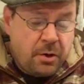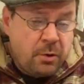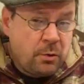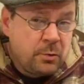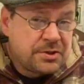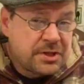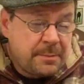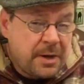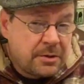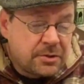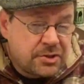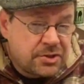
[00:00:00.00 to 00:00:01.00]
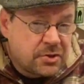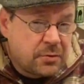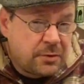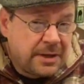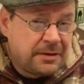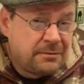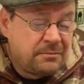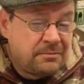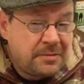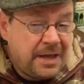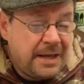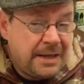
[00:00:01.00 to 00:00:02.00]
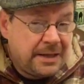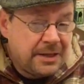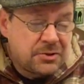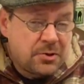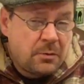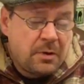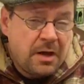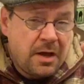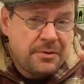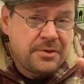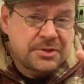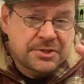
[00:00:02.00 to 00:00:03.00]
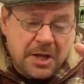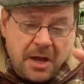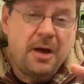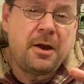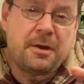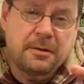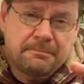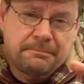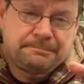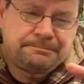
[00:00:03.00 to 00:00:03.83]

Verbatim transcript: although some aren't scoring highly at all, others are.